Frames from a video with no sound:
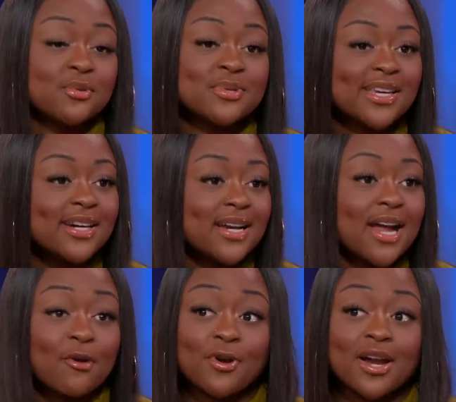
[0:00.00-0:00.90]
he was good, and
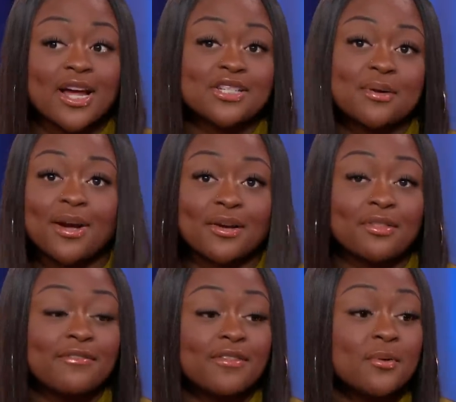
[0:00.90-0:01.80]
I ran, I jumped back on
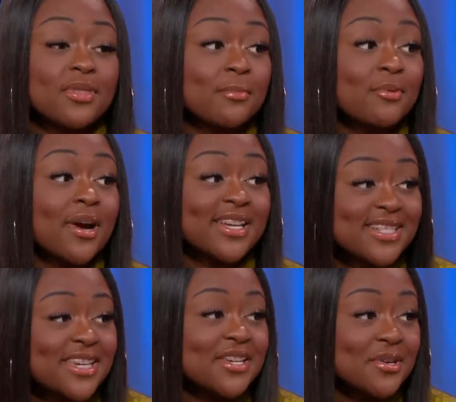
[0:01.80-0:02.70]
the float, and the parade
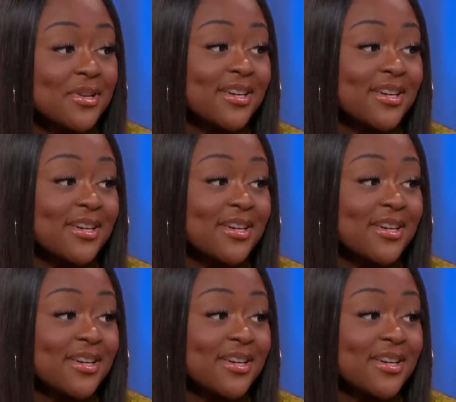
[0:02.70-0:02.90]
continued.